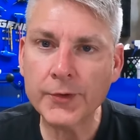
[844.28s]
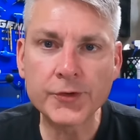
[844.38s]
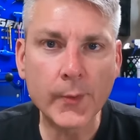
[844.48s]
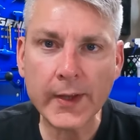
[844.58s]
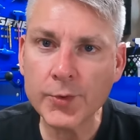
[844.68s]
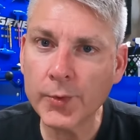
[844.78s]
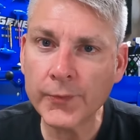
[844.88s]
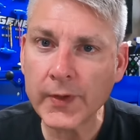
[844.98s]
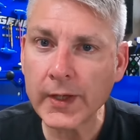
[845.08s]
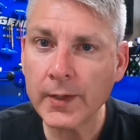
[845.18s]
There's no annual
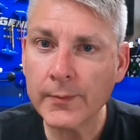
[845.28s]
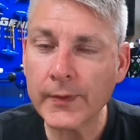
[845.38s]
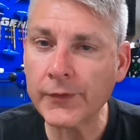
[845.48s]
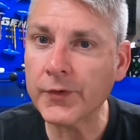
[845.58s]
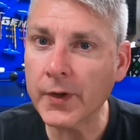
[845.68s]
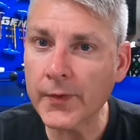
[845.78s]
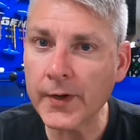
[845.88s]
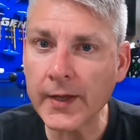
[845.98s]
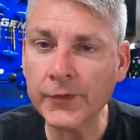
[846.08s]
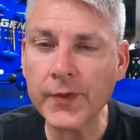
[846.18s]
fee. That's another
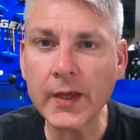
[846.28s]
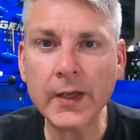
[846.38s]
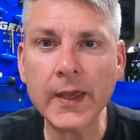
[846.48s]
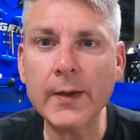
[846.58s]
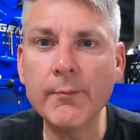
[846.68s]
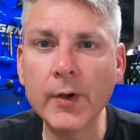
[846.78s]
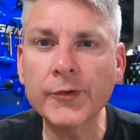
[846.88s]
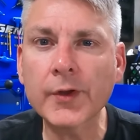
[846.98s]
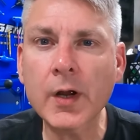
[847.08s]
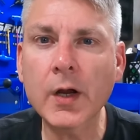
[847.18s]
nice thing. Again,
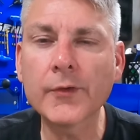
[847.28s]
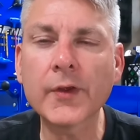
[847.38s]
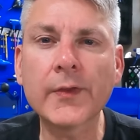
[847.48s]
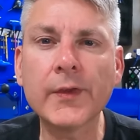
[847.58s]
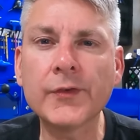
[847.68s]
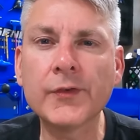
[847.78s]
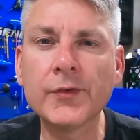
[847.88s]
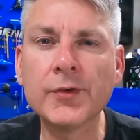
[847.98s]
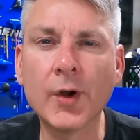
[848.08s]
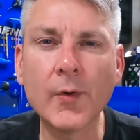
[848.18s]
most of the cards like this
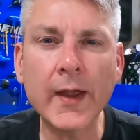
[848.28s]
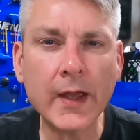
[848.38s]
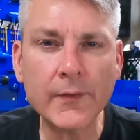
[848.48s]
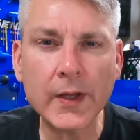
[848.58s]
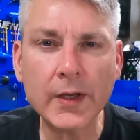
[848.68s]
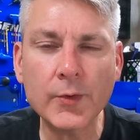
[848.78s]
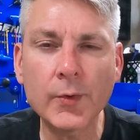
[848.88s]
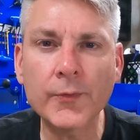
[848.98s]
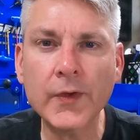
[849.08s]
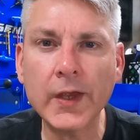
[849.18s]
don't have an
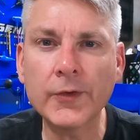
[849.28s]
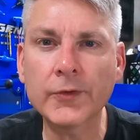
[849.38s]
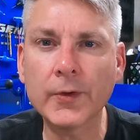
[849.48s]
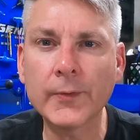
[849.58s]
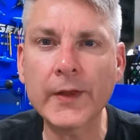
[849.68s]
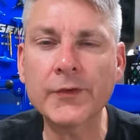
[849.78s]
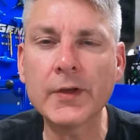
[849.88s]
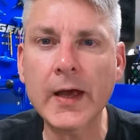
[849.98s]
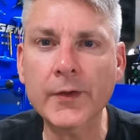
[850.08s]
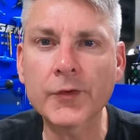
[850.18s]
annual fee, so that's
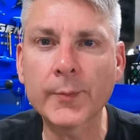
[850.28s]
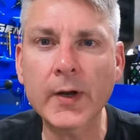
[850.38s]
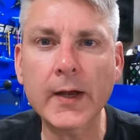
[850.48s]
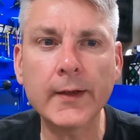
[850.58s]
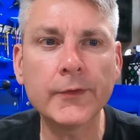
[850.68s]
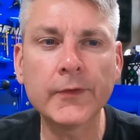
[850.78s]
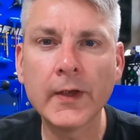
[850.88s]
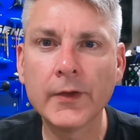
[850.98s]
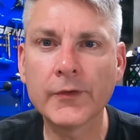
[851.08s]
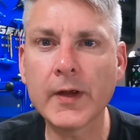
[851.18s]
not a surprise.
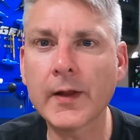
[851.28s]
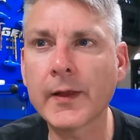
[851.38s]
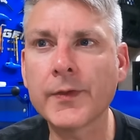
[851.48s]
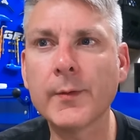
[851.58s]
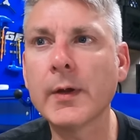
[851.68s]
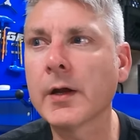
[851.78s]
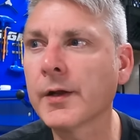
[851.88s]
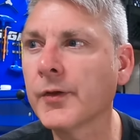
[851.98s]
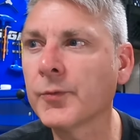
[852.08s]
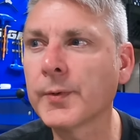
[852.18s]
It's not like the
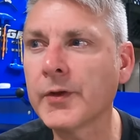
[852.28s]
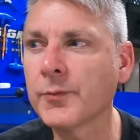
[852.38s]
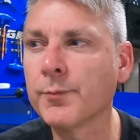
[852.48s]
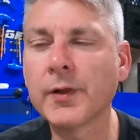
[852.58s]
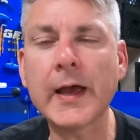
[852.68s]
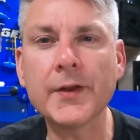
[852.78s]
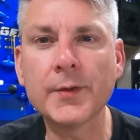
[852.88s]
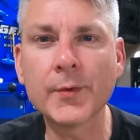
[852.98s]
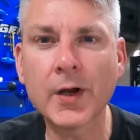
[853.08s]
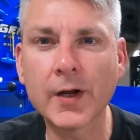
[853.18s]
American Express
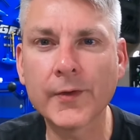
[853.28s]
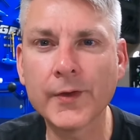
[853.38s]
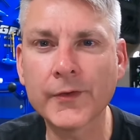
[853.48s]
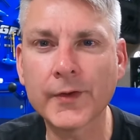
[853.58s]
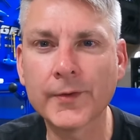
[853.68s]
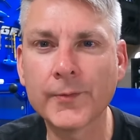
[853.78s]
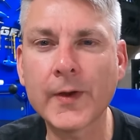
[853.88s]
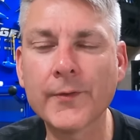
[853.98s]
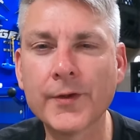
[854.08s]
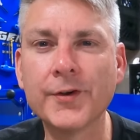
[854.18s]
Platinum card that's a
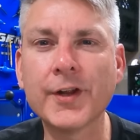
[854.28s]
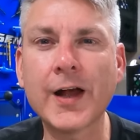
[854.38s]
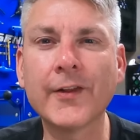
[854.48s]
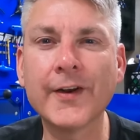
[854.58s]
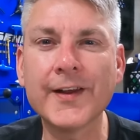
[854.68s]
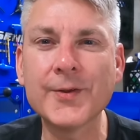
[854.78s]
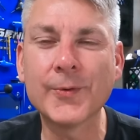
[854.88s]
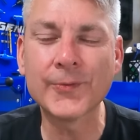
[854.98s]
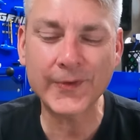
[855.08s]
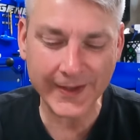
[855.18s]
$500
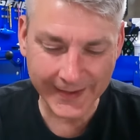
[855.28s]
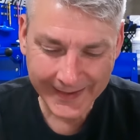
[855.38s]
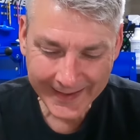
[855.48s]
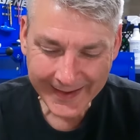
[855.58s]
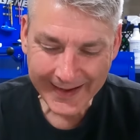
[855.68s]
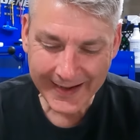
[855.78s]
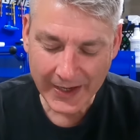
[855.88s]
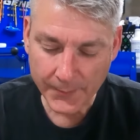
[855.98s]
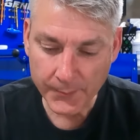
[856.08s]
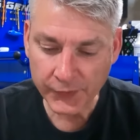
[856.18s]
annual fee.
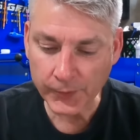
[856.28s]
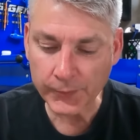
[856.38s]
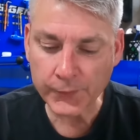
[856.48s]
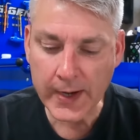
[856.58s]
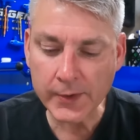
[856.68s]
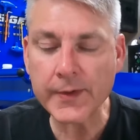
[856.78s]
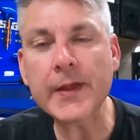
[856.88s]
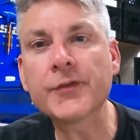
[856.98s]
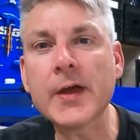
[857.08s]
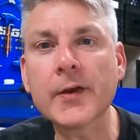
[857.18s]
So frankly,
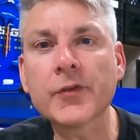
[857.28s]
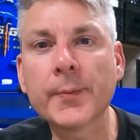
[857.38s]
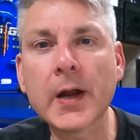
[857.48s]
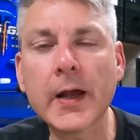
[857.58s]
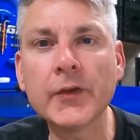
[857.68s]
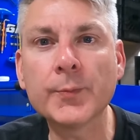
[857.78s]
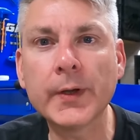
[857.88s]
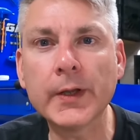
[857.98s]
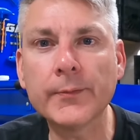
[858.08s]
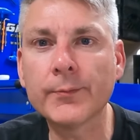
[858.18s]
that's not a surprise,
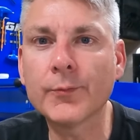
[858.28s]
but